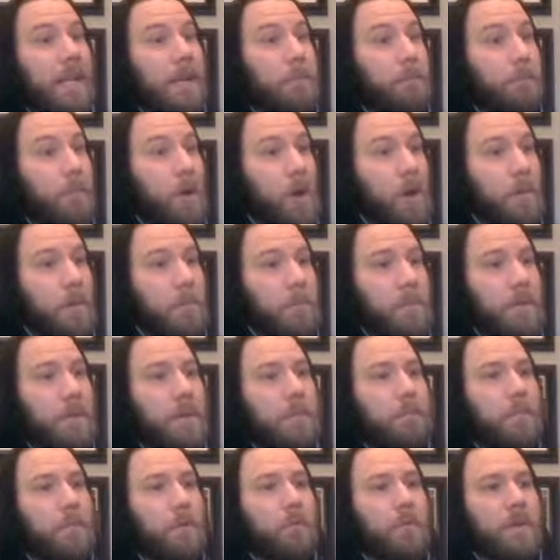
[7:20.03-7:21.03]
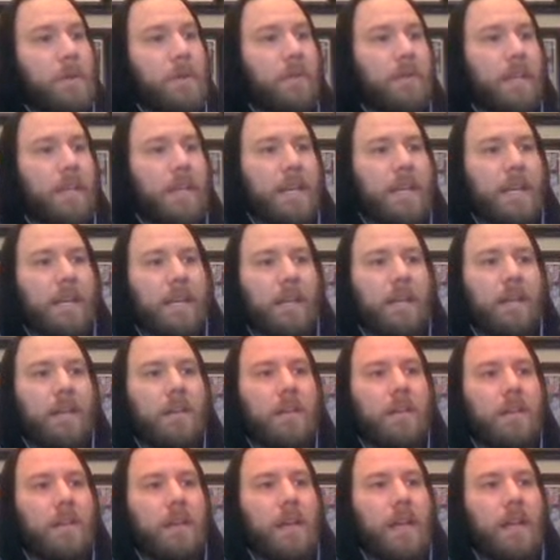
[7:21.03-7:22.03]
a bump, but we are getting
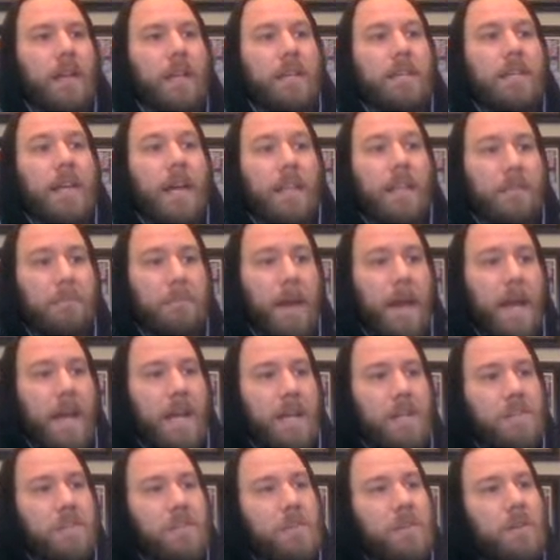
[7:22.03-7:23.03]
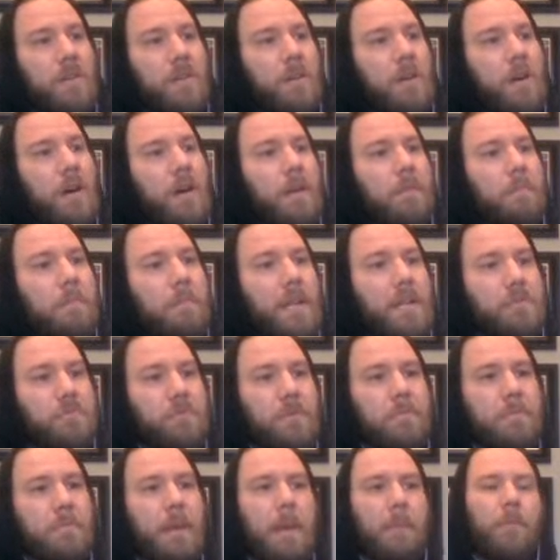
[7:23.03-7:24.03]
a death match on
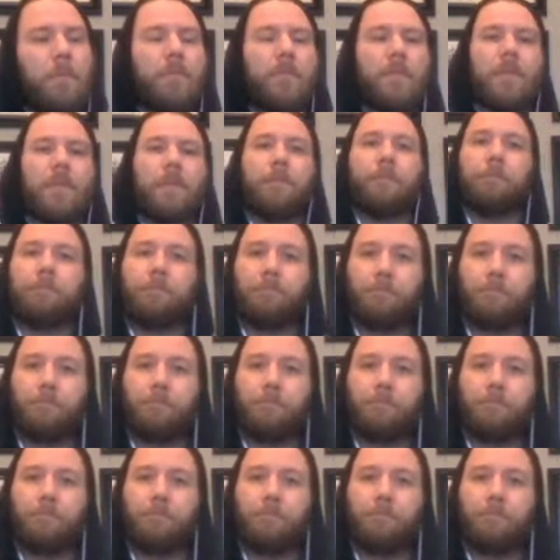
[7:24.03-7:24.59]
mainstream pay-per-view.